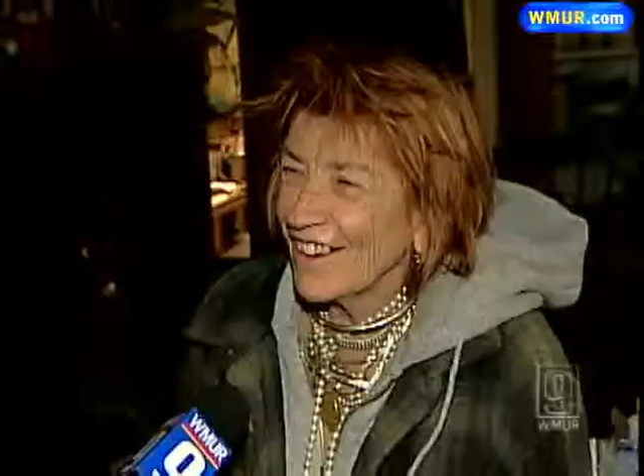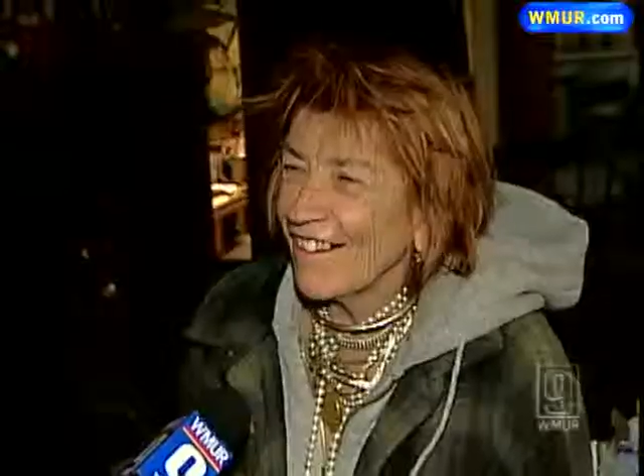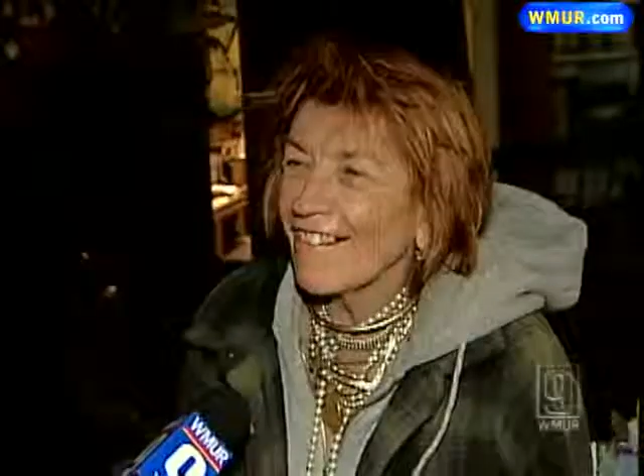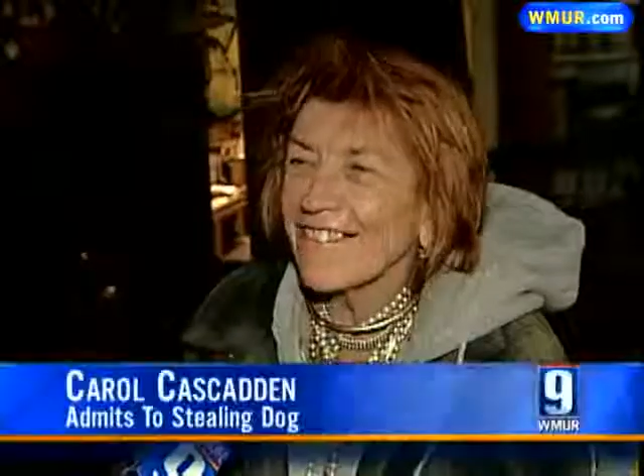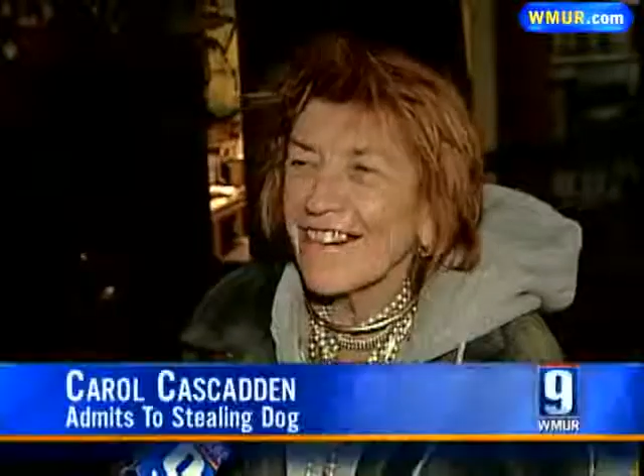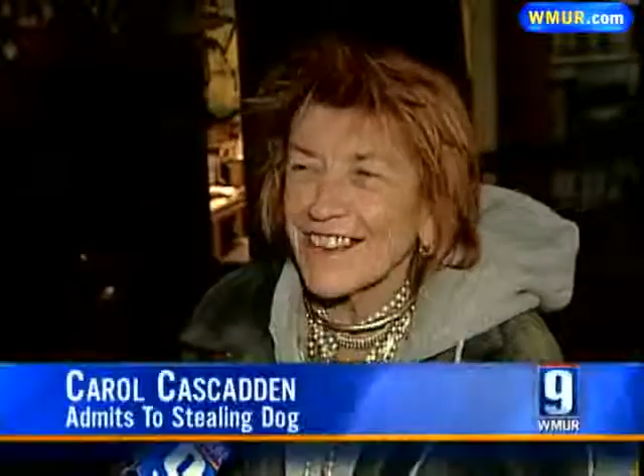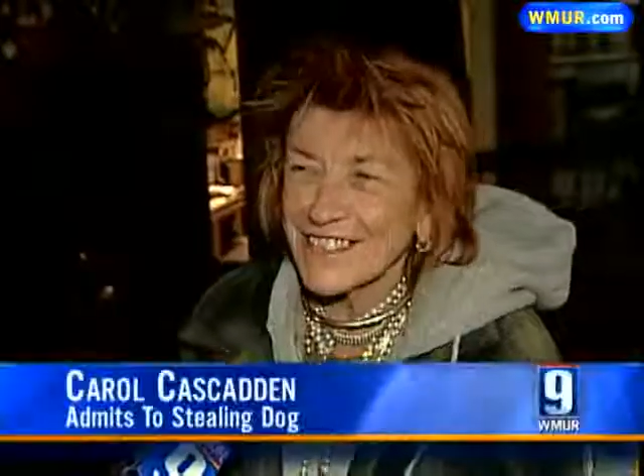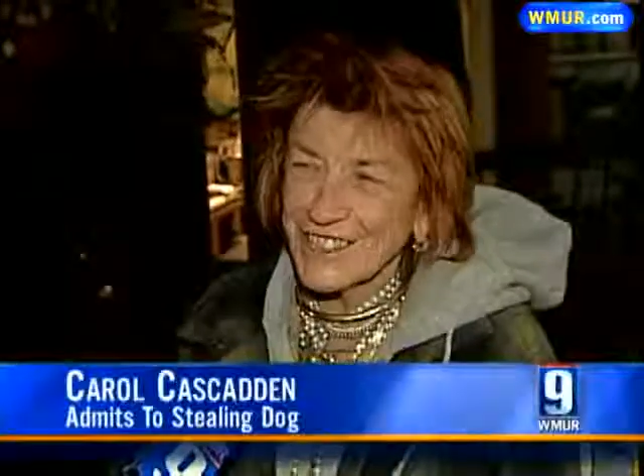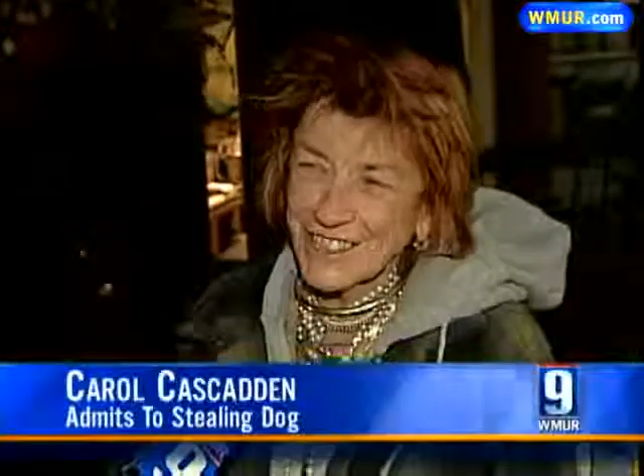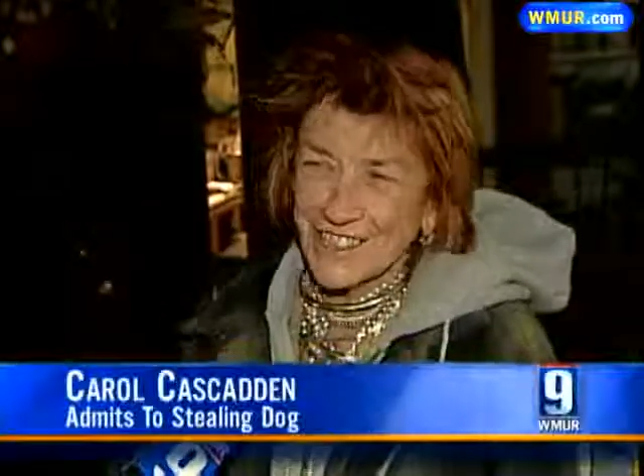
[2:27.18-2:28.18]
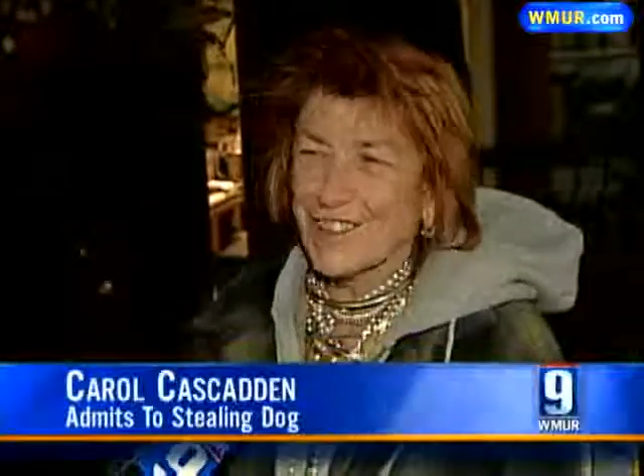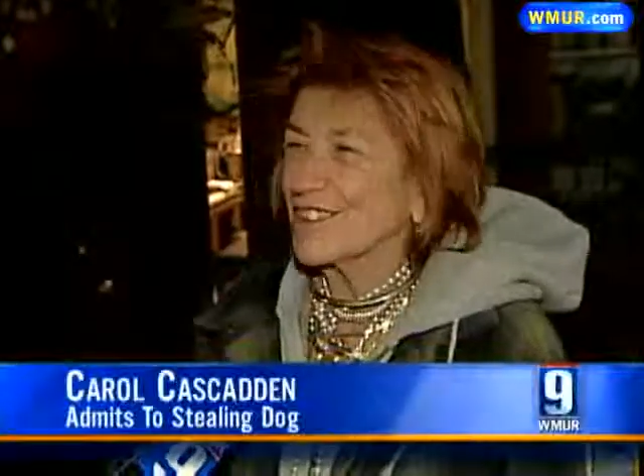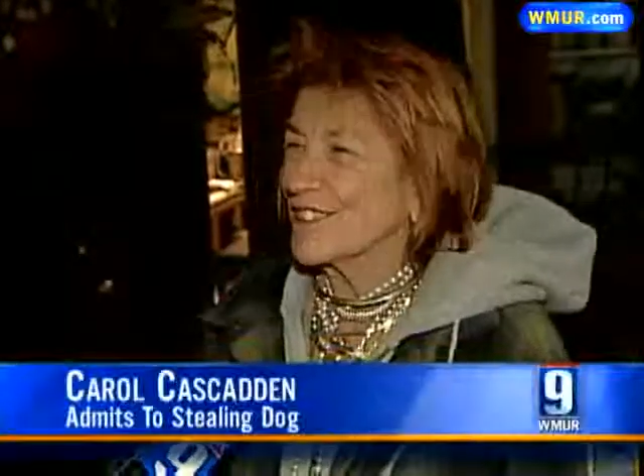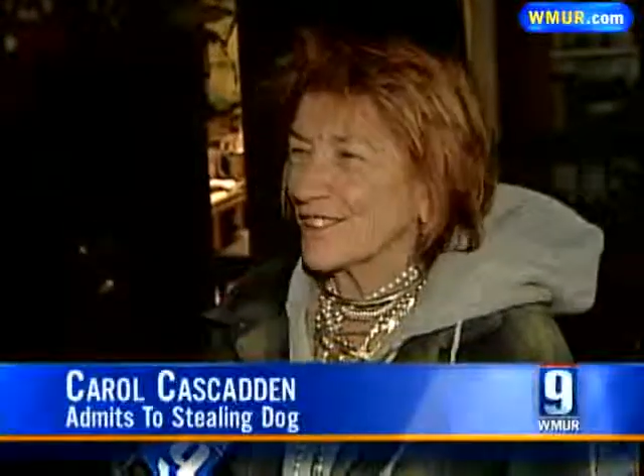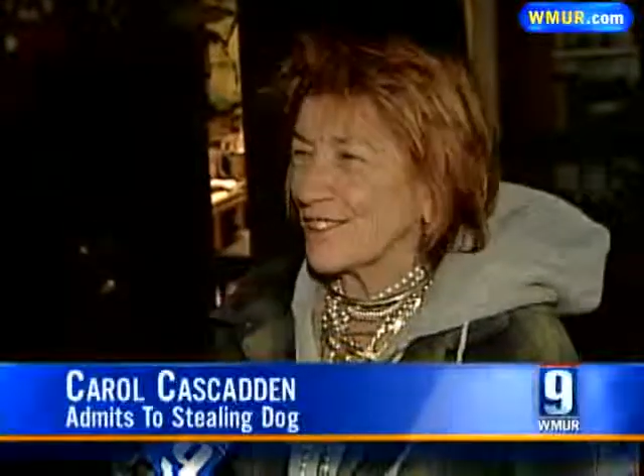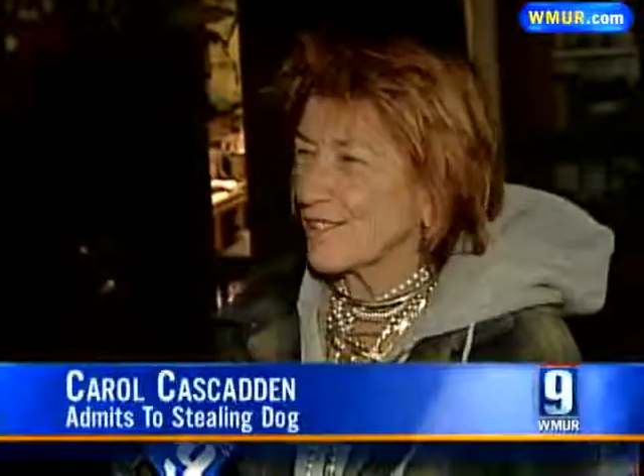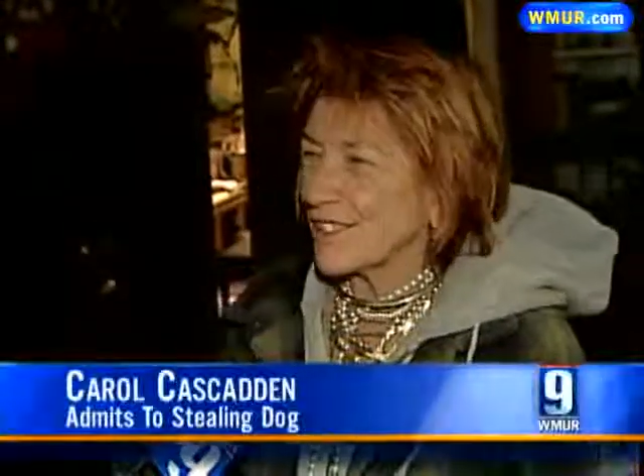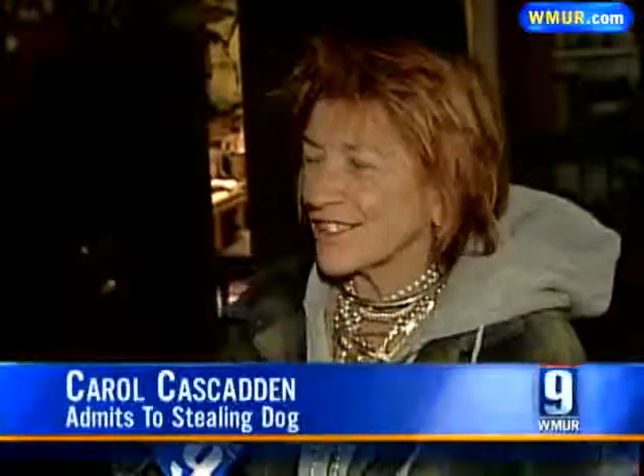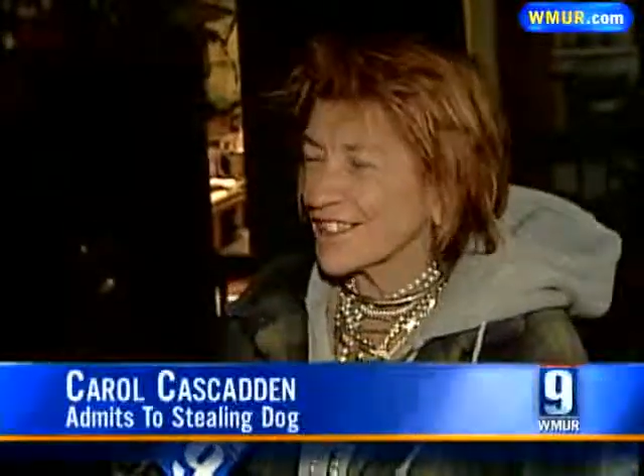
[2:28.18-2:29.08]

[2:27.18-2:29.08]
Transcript: Oh, God, she's so adorable.